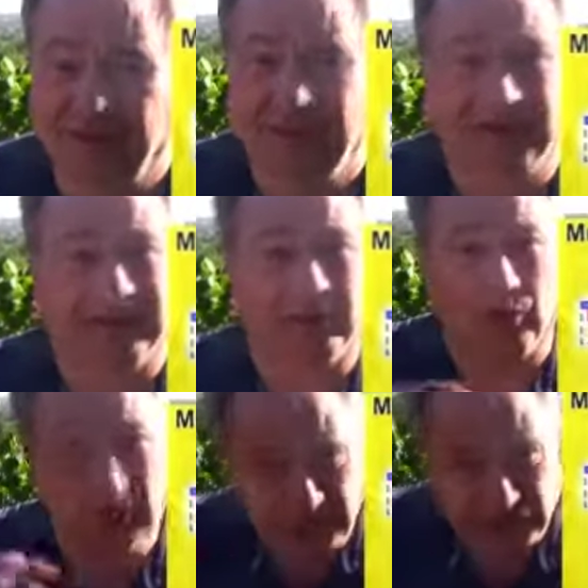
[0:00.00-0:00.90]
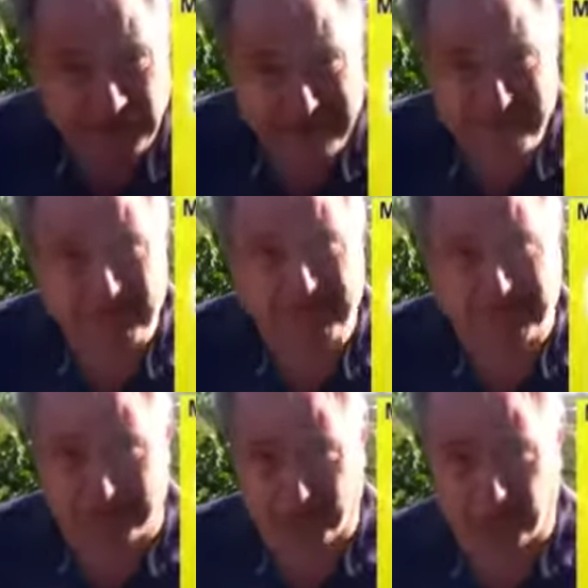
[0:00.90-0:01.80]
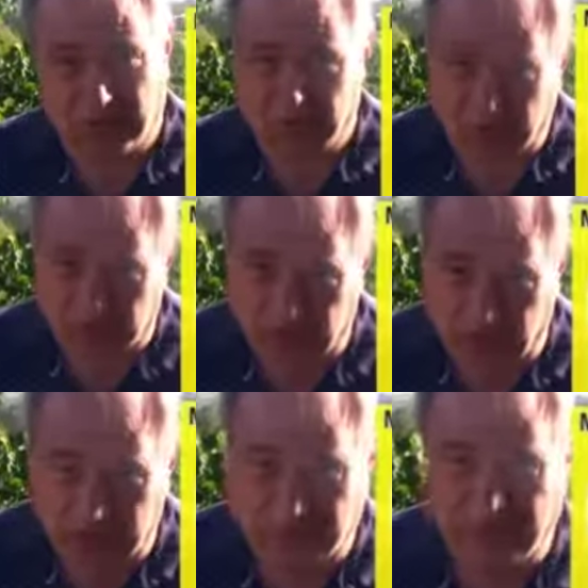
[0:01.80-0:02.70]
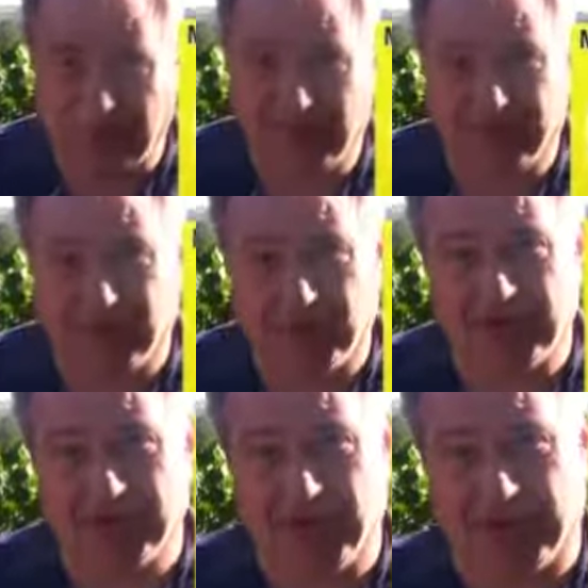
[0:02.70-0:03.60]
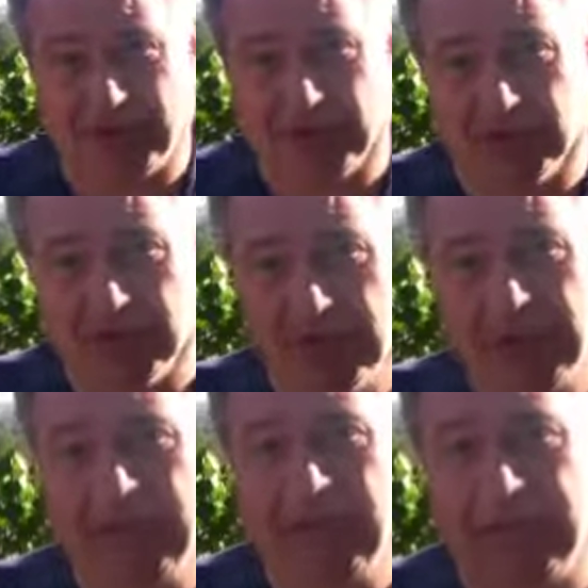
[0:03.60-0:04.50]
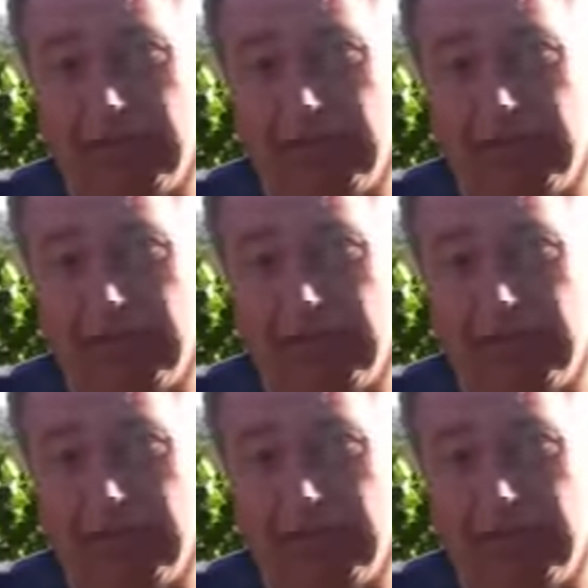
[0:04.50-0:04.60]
their own achievement network, which you learned about in the first module, their